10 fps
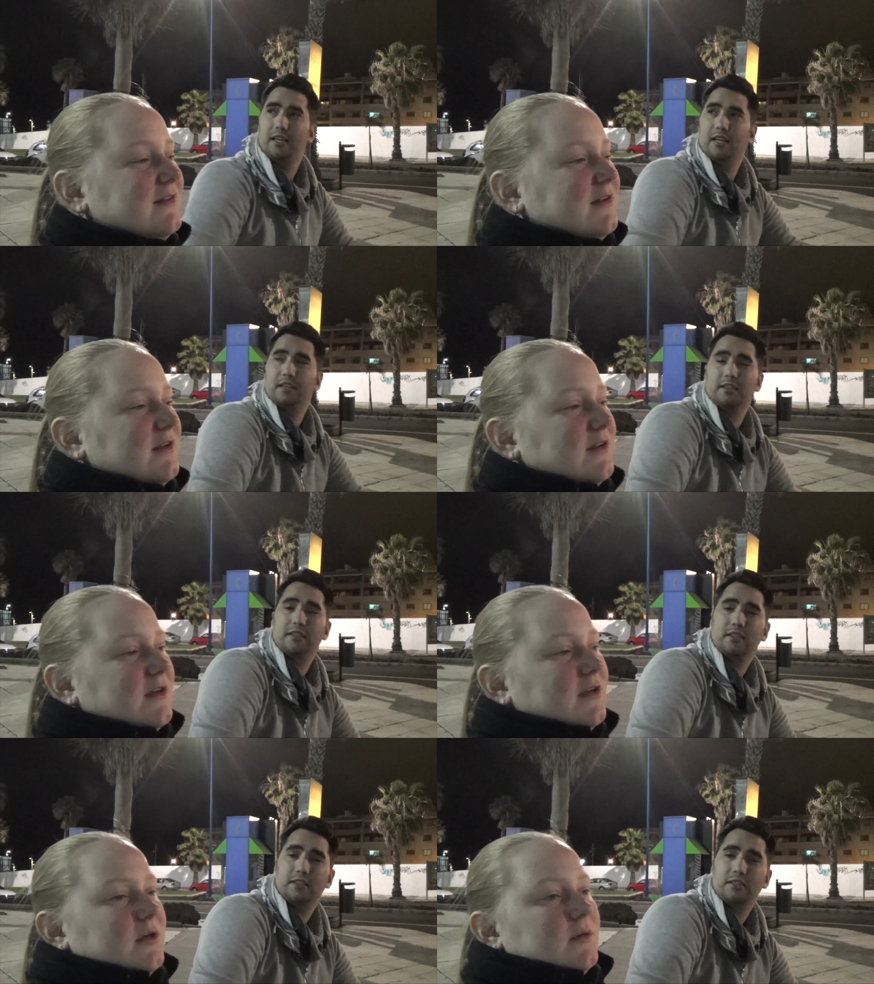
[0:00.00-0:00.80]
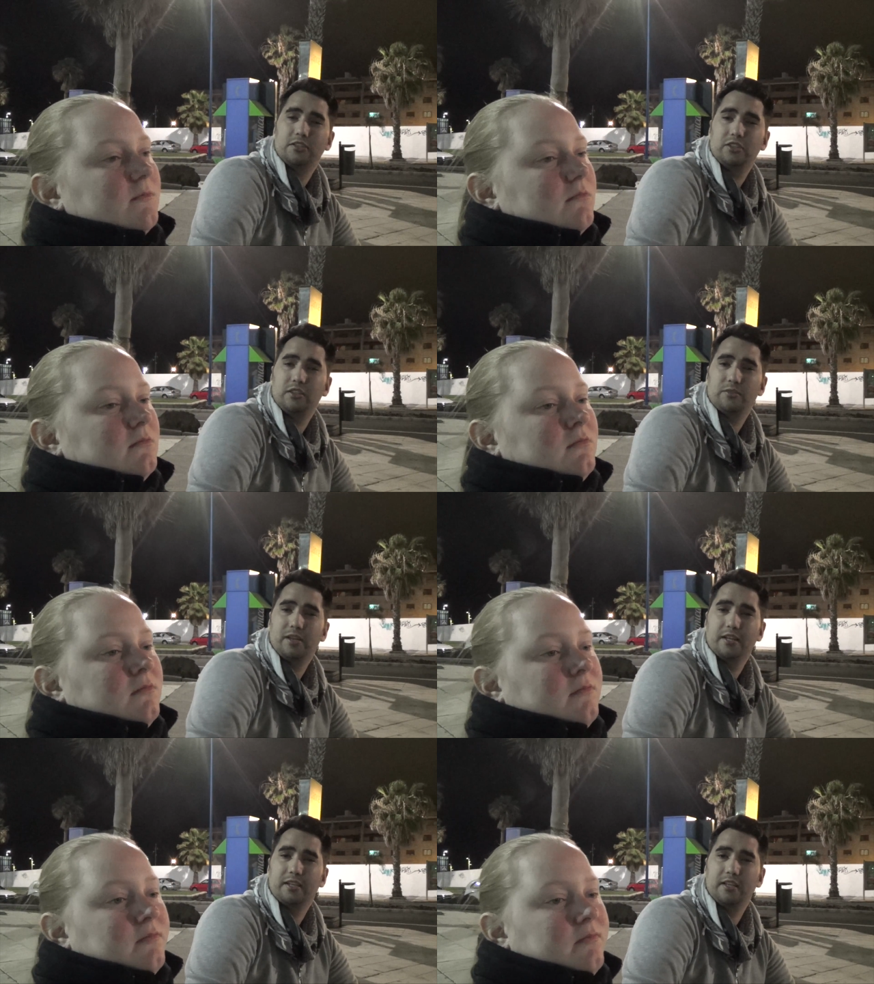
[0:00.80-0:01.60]
Speaker 1: and uh, she'll
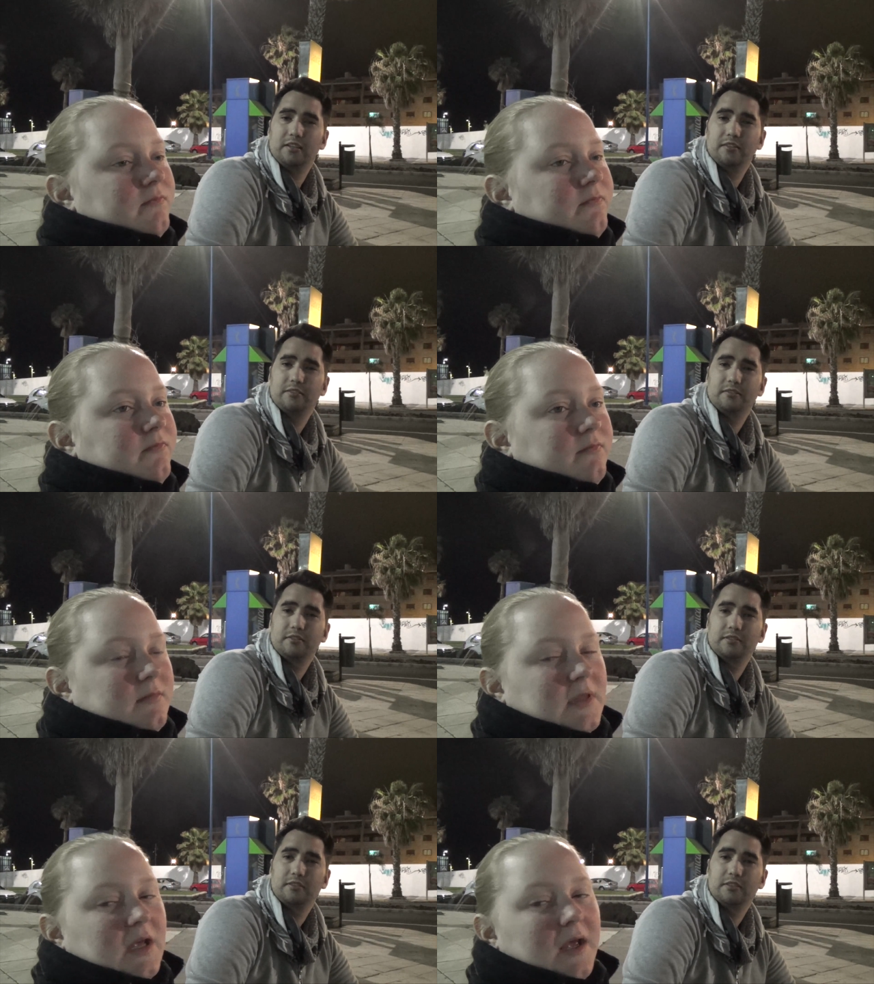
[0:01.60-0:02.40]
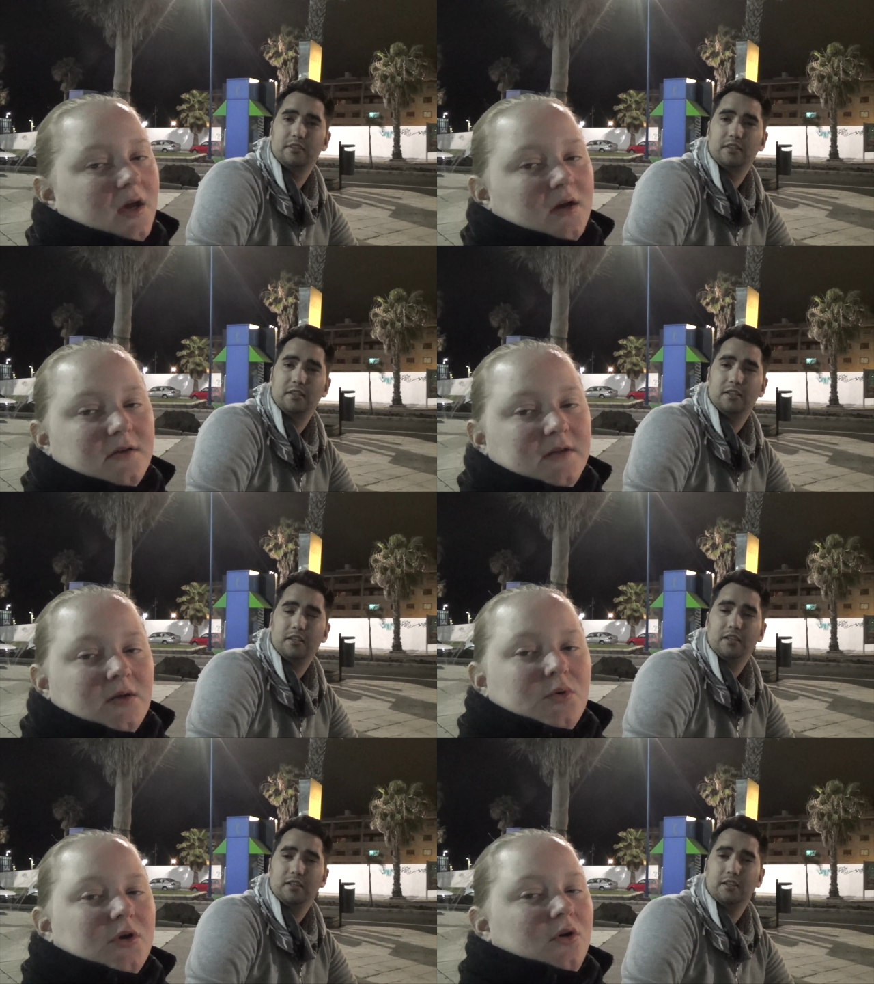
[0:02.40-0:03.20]
right here.
Speaker 2: Yeah,
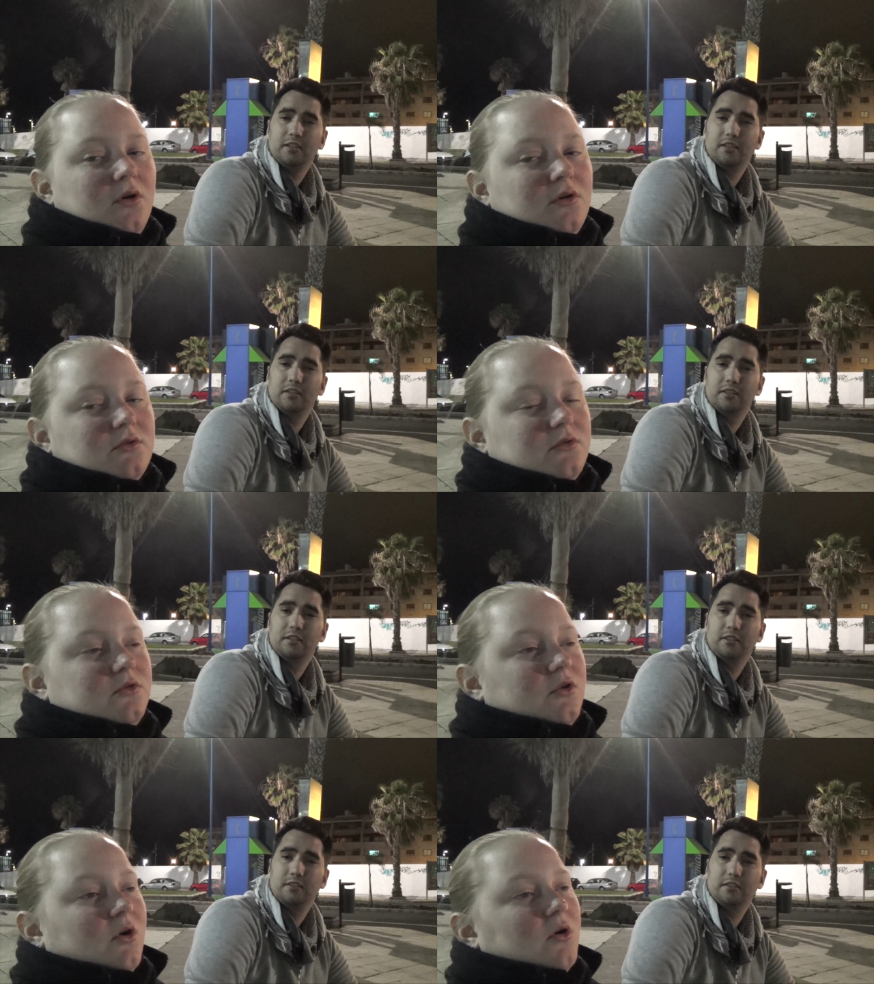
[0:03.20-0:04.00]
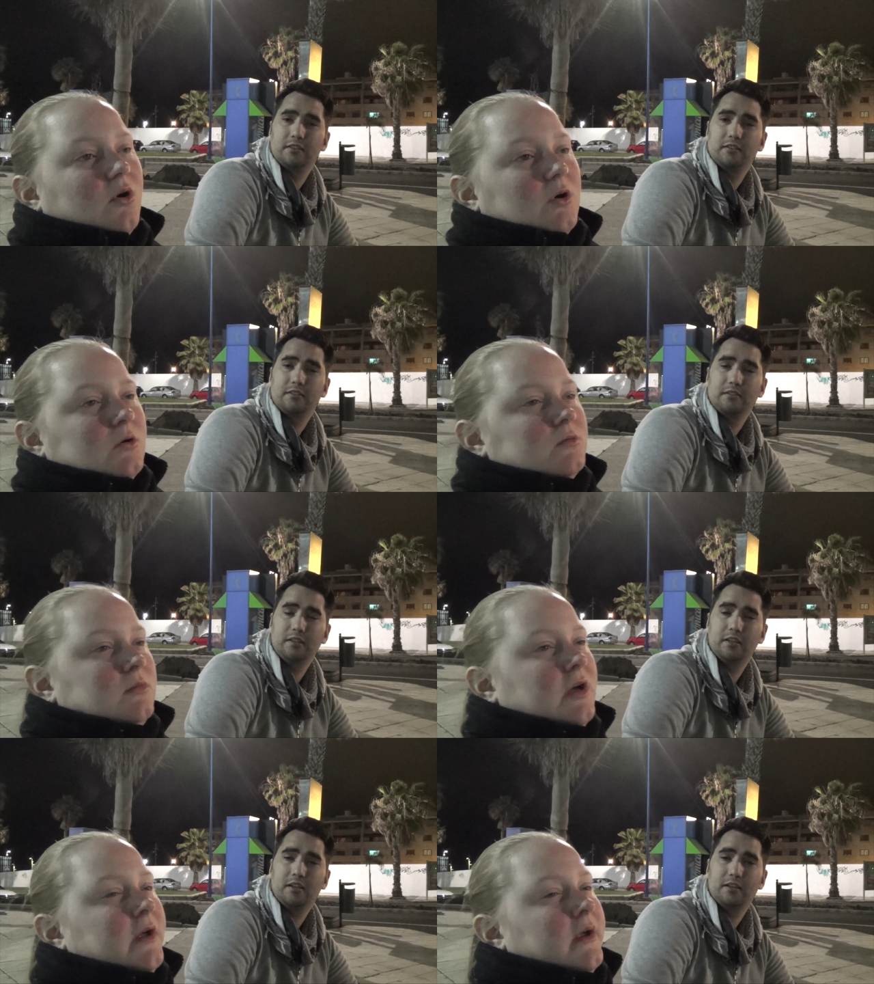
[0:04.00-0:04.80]
then we're going to go home
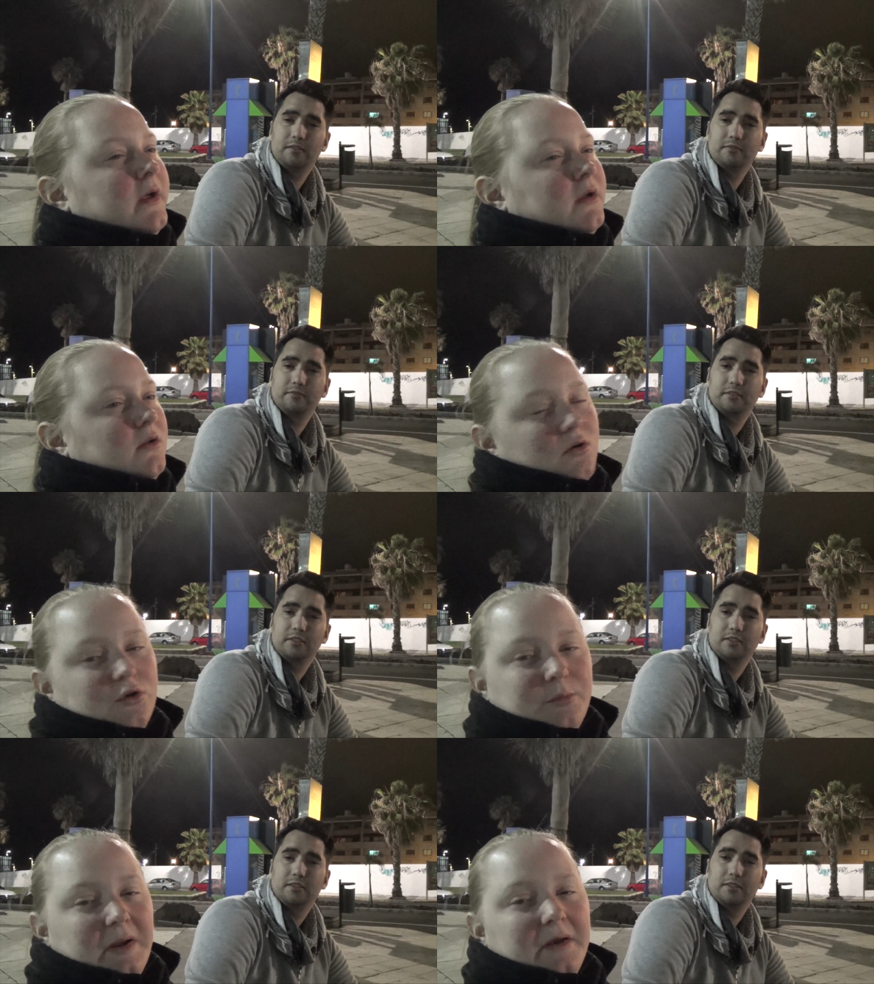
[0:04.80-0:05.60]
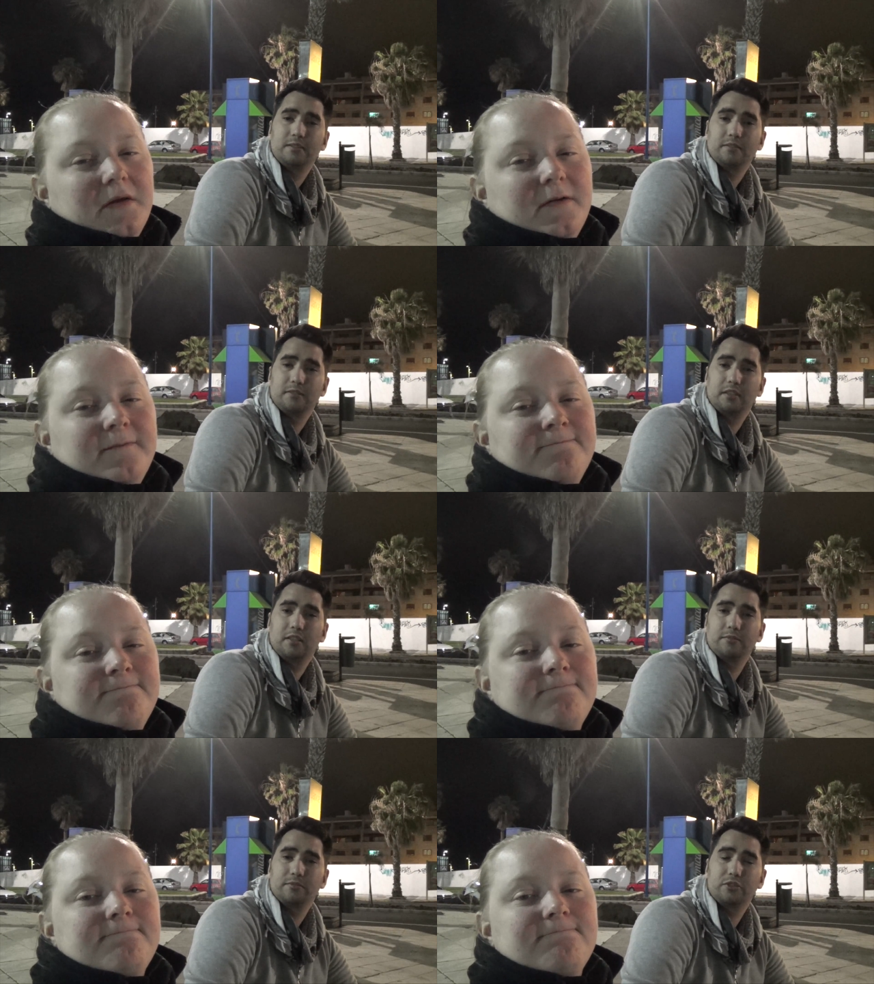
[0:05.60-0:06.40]
and go to bed.
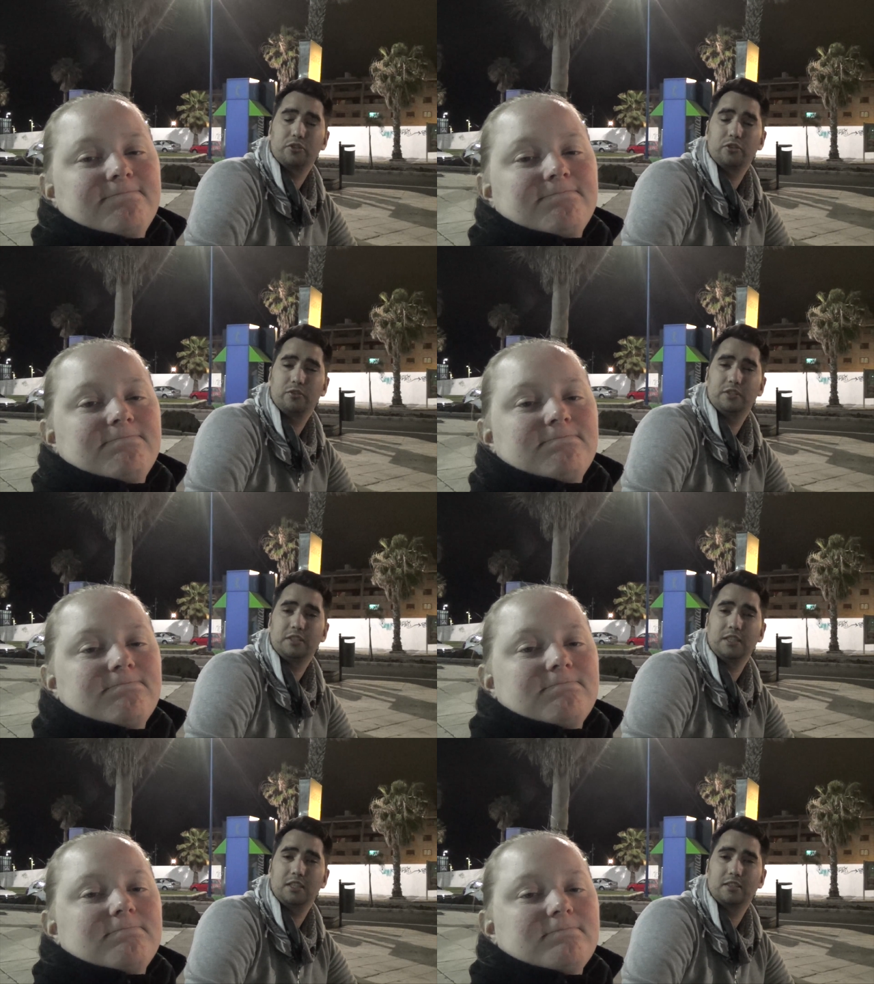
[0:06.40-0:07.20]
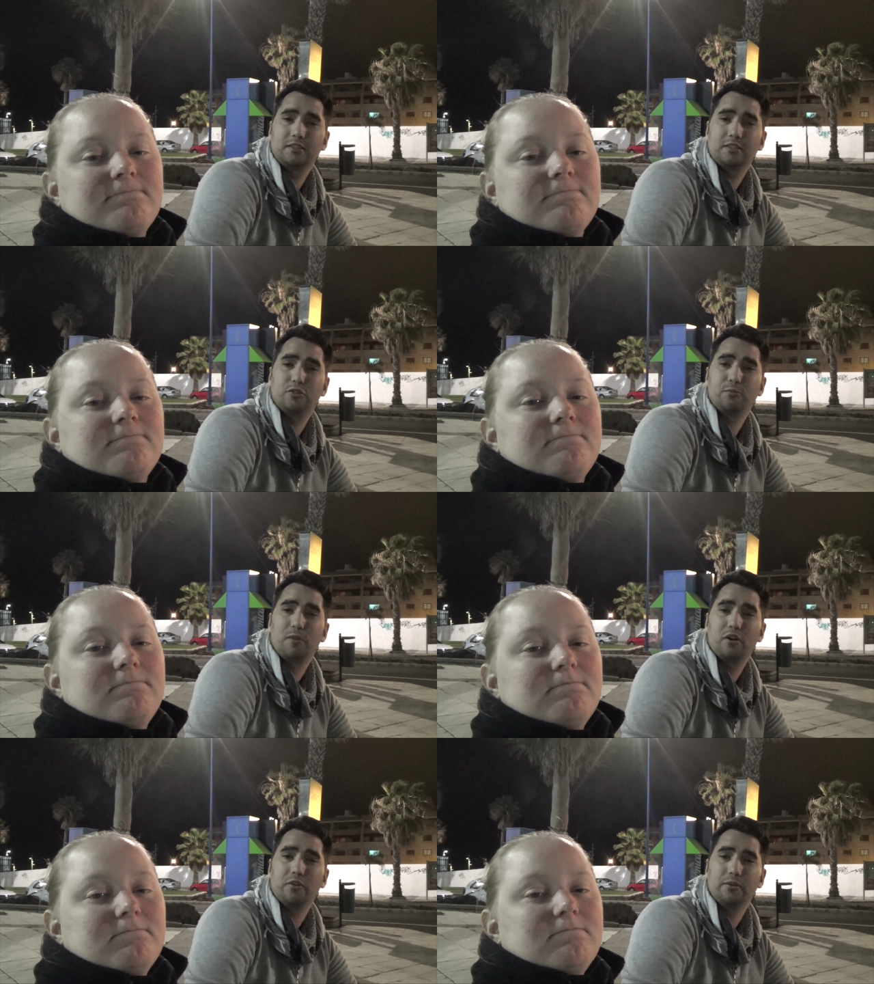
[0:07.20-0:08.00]
Speaker 1: Yeah, so you will see us
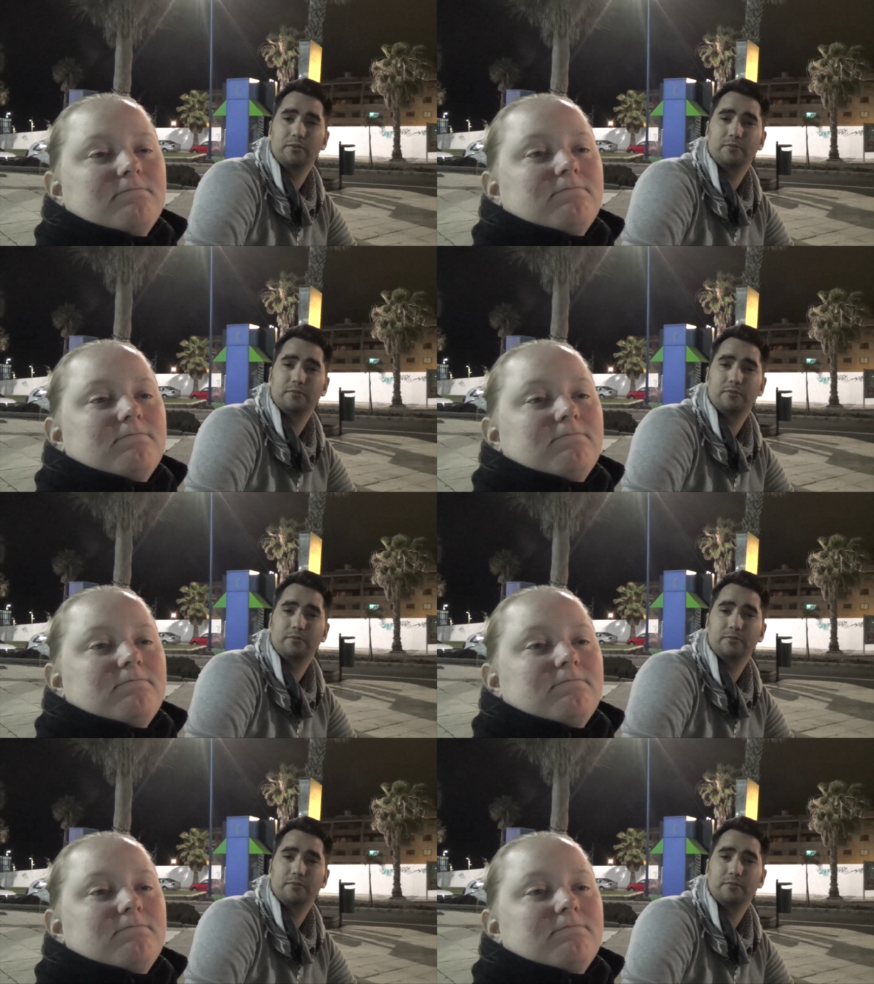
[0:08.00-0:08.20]
tomorrow.